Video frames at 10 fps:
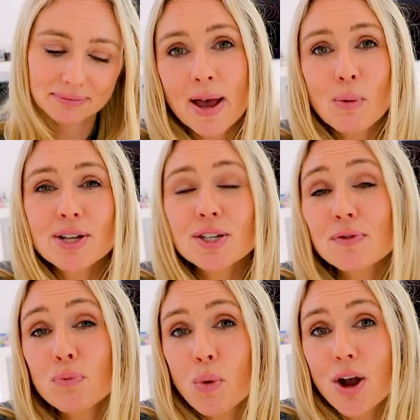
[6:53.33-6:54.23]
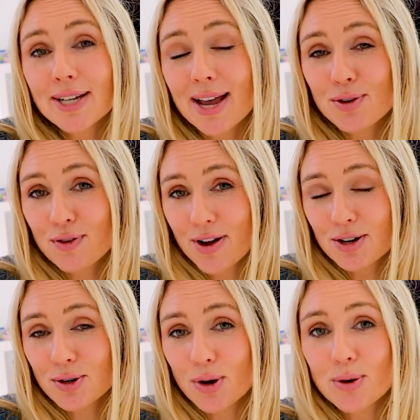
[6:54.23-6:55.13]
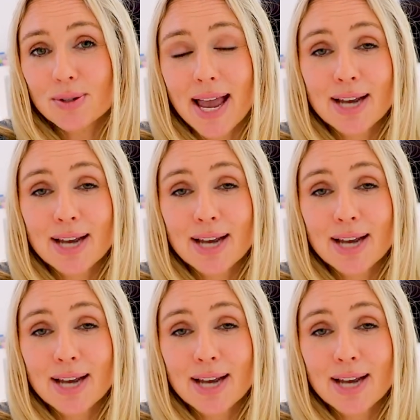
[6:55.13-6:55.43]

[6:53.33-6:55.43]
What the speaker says: Now, once you've worked out your financial goals